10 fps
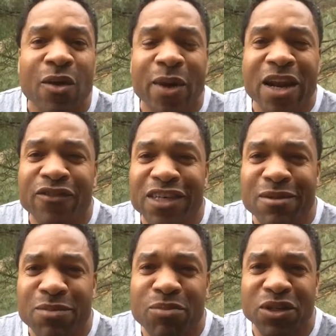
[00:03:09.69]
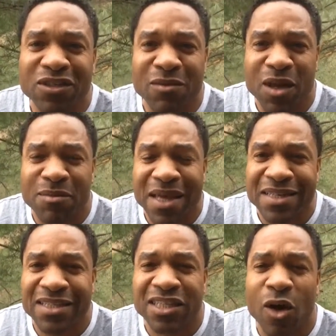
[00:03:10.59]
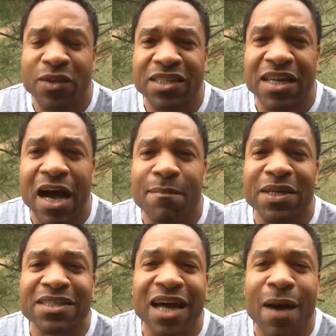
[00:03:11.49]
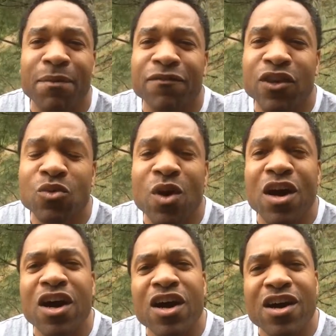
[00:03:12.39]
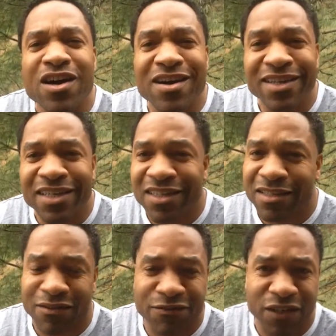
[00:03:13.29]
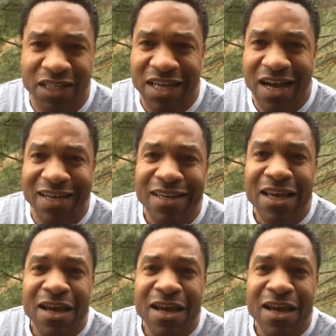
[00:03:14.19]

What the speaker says: Whenever he puts something up like this, he always said, I'm on top of the world. He's a funny guy.